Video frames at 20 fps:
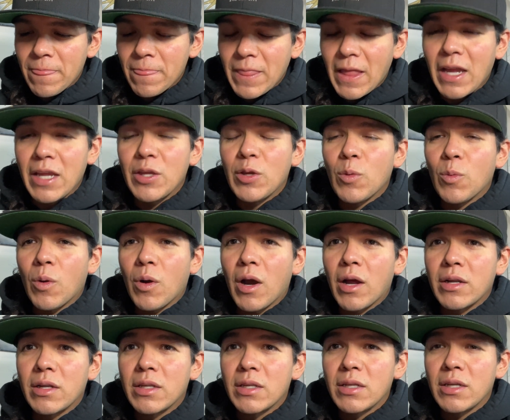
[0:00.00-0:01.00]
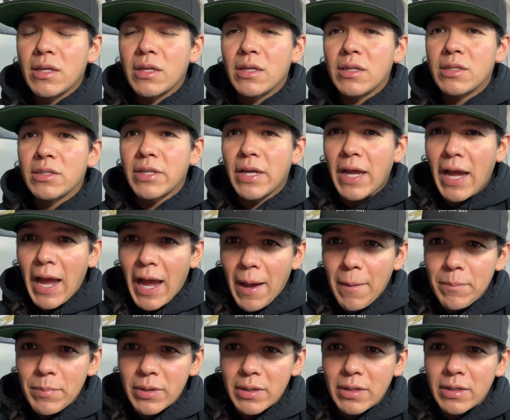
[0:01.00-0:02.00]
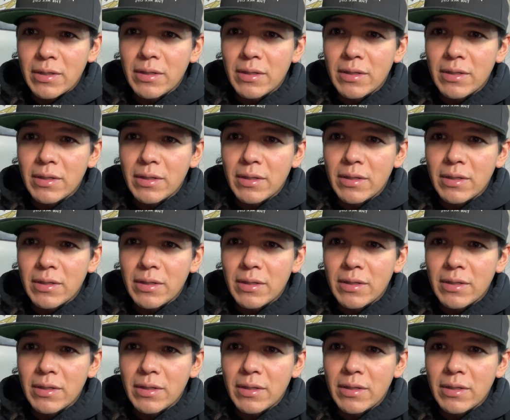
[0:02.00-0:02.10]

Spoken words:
that you want to happen